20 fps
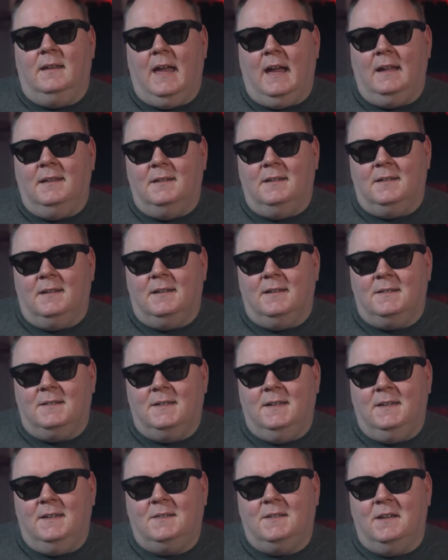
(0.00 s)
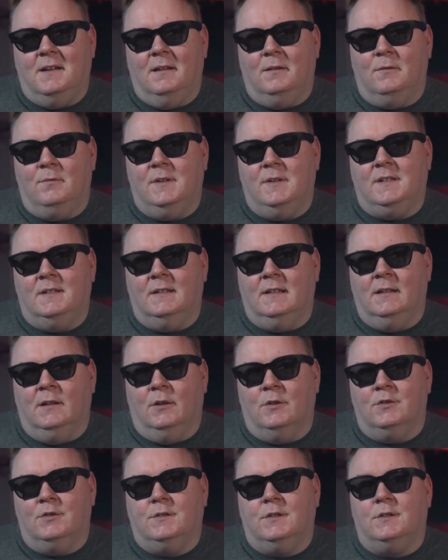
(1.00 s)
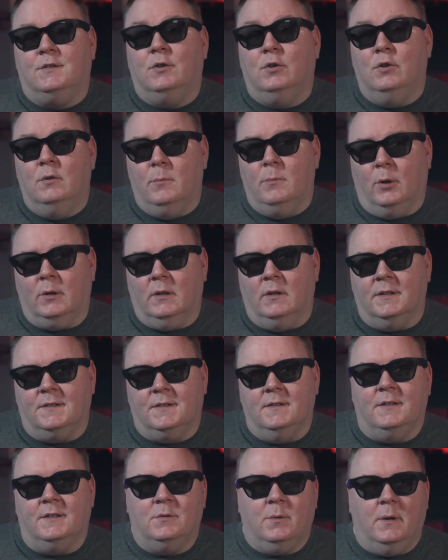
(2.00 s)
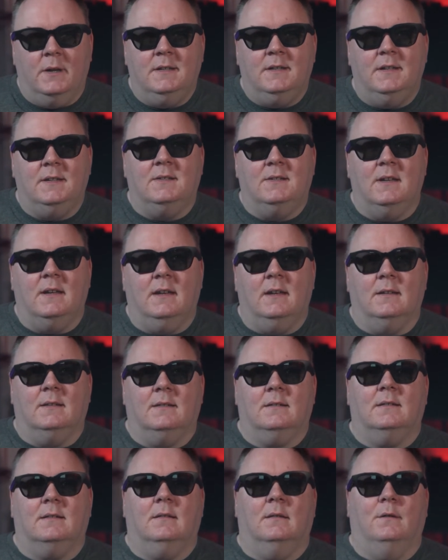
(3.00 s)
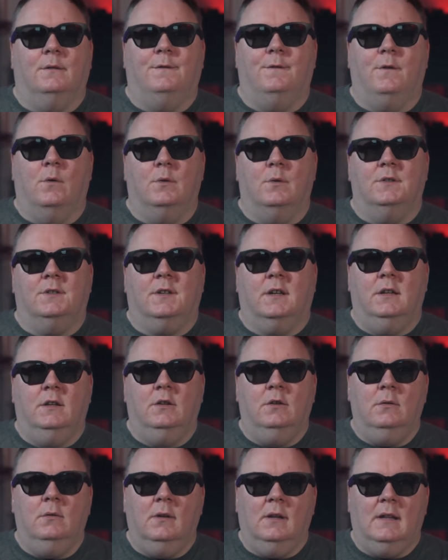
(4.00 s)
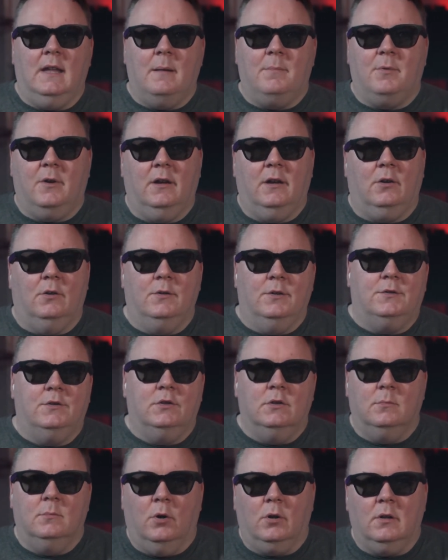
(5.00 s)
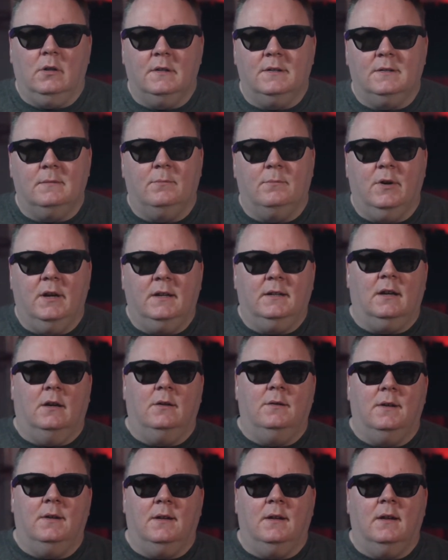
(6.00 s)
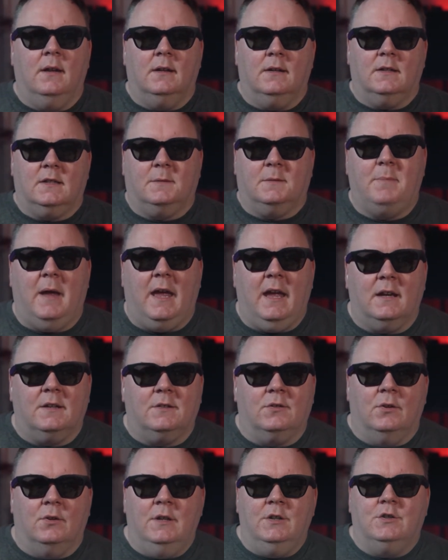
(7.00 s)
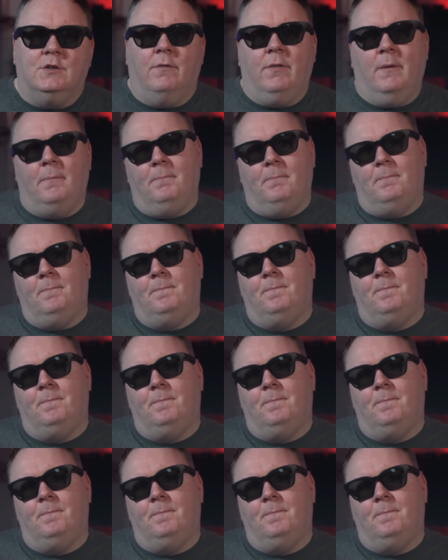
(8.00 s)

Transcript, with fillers: Canada, TCL recently launched two models in the 20 series of phones. Can you elaborate on the two models and break down the specs on each of them?